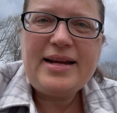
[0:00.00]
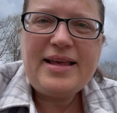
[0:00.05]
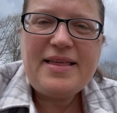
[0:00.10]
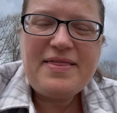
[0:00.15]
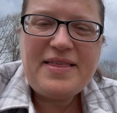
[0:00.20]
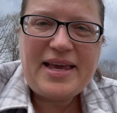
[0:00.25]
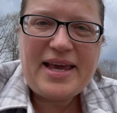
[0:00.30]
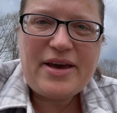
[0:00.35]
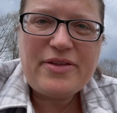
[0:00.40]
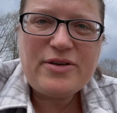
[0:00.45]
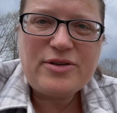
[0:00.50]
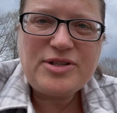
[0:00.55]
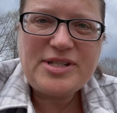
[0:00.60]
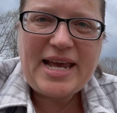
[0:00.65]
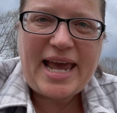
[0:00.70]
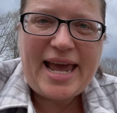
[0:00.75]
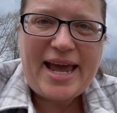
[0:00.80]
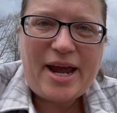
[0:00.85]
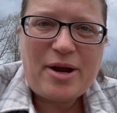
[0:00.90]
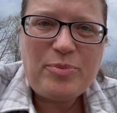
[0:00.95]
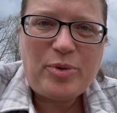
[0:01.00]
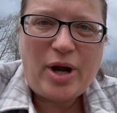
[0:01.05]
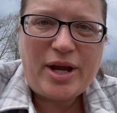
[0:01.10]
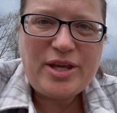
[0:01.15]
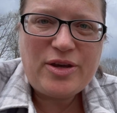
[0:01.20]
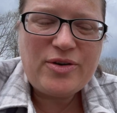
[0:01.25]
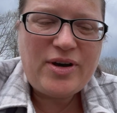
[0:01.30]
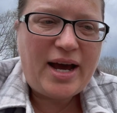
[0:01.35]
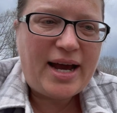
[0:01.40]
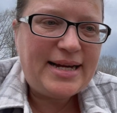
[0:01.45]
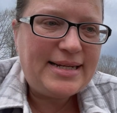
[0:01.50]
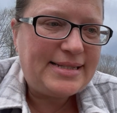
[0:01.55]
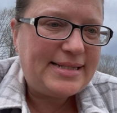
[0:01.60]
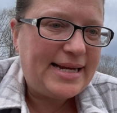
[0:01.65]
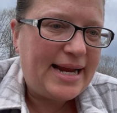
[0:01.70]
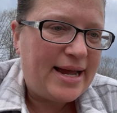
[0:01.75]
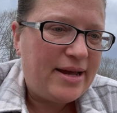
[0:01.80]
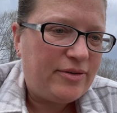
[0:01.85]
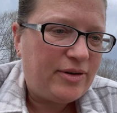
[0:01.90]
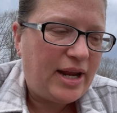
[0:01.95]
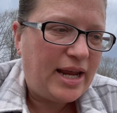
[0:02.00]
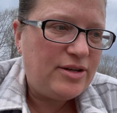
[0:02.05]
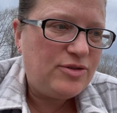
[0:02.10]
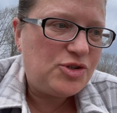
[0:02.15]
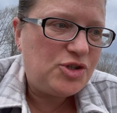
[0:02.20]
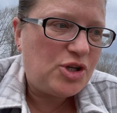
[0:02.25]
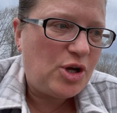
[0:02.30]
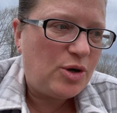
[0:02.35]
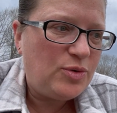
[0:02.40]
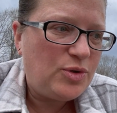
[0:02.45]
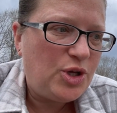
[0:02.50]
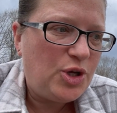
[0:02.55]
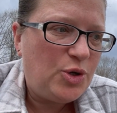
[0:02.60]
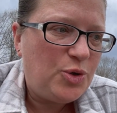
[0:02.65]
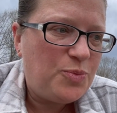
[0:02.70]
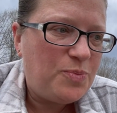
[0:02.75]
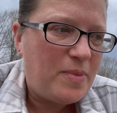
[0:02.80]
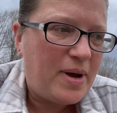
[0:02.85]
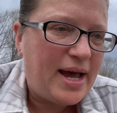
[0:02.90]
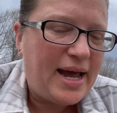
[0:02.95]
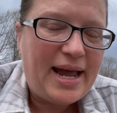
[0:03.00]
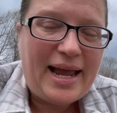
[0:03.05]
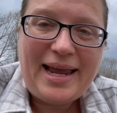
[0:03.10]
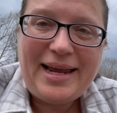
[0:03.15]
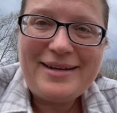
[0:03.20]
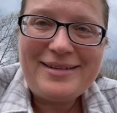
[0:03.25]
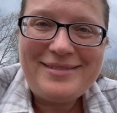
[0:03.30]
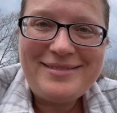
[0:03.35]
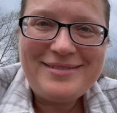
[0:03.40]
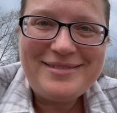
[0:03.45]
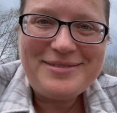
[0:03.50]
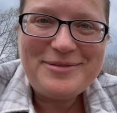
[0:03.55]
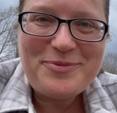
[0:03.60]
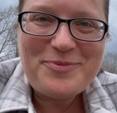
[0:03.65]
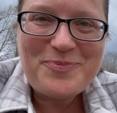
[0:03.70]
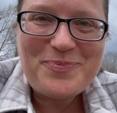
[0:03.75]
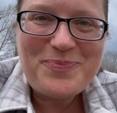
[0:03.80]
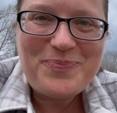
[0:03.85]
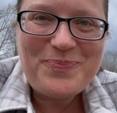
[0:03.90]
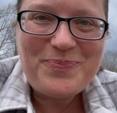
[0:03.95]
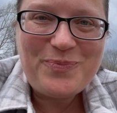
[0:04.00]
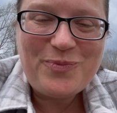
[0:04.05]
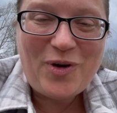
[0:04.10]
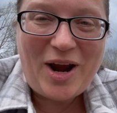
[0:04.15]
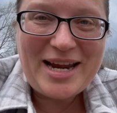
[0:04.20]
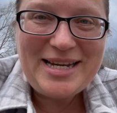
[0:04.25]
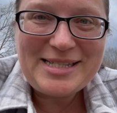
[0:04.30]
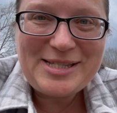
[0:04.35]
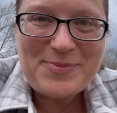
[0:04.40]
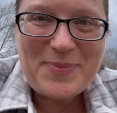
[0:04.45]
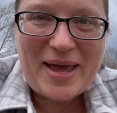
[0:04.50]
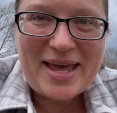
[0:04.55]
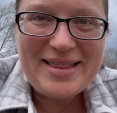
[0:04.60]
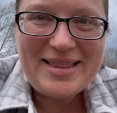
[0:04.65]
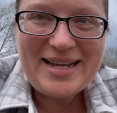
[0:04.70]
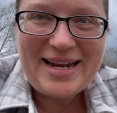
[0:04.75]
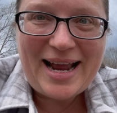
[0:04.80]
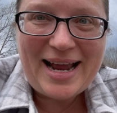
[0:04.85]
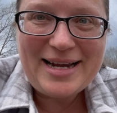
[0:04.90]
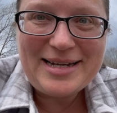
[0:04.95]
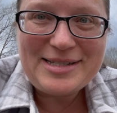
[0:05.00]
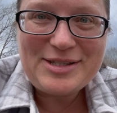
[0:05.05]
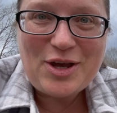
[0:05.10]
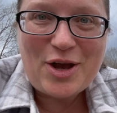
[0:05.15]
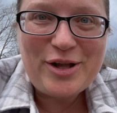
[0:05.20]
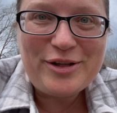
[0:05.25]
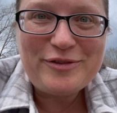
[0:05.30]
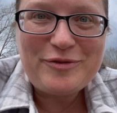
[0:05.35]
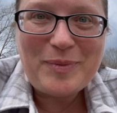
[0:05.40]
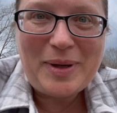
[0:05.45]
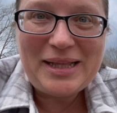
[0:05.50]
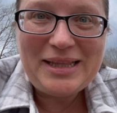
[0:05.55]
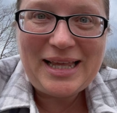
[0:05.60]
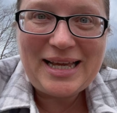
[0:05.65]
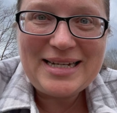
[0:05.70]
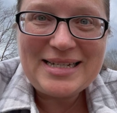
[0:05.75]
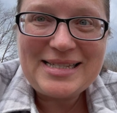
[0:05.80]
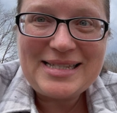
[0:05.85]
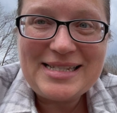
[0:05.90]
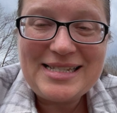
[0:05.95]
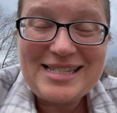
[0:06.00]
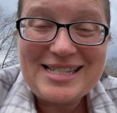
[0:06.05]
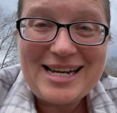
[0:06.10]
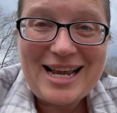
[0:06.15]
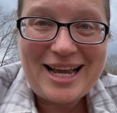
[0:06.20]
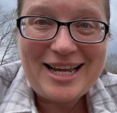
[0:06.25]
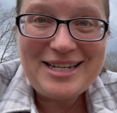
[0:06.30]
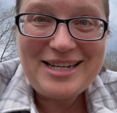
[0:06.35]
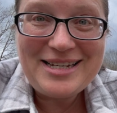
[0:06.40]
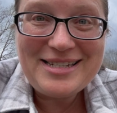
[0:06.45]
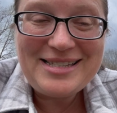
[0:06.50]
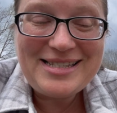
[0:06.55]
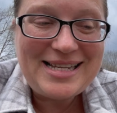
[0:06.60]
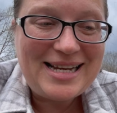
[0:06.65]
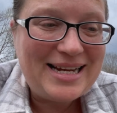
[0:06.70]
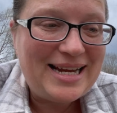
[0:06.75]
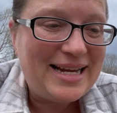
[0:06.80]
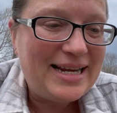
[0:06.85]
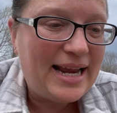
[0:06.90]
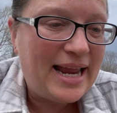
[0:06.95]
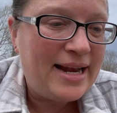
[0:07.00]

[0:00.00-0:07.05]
The other day I brought you guys down and showed you my raised bed that has all of my lettuces and onions in it.